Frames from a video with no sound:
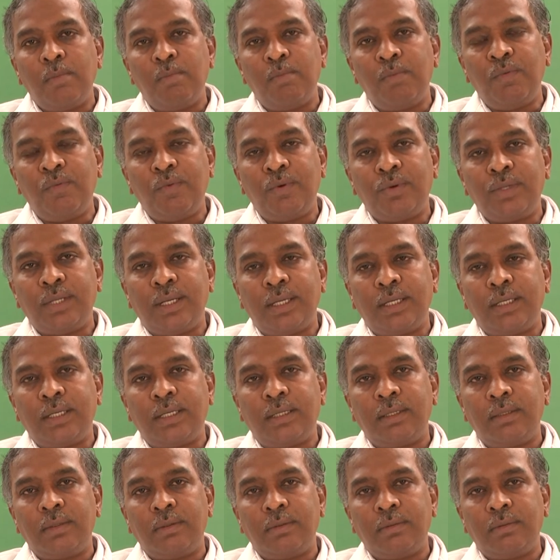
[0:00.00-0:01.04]
Before that,
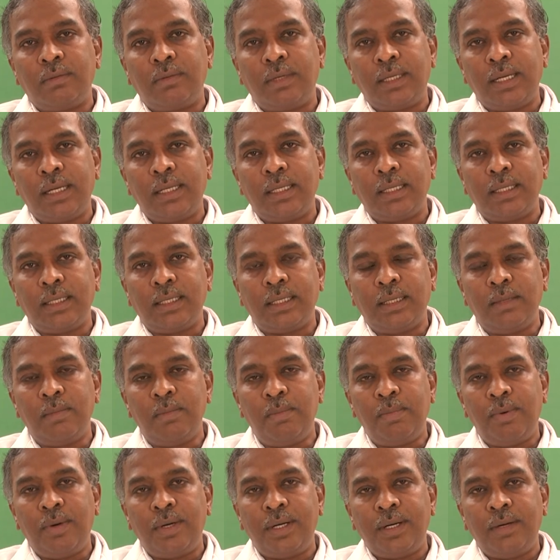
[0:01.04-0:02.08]
what are the
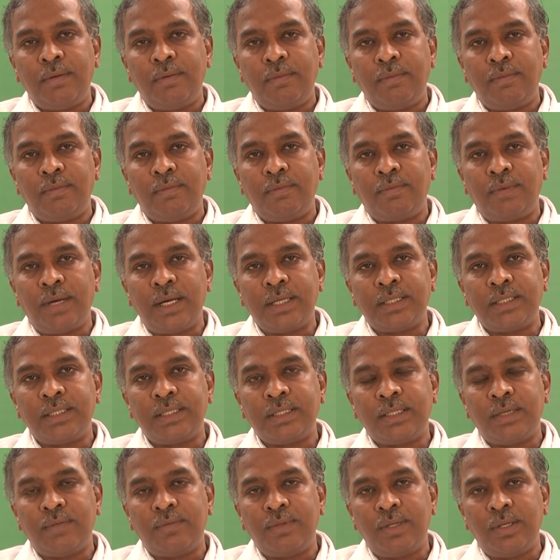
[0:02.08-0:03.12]
important
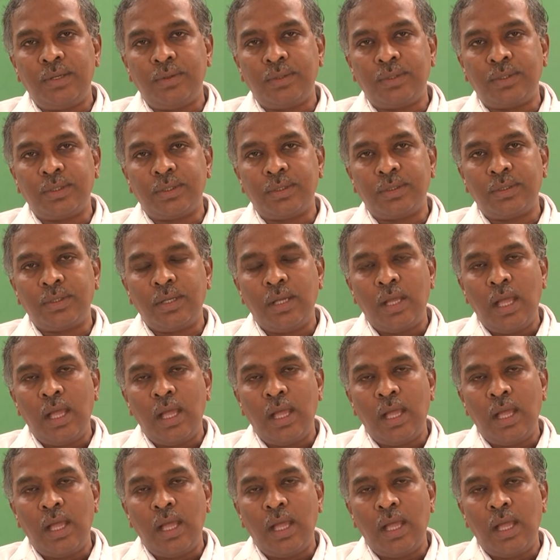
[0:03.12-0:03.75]
functions of the nose?